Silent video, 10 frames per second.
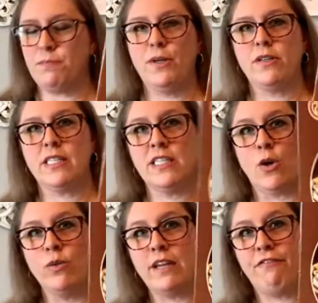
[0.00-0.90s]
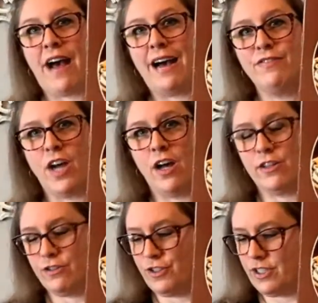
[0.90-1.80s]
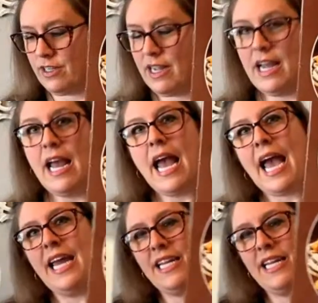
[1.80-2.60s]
books is only $5 and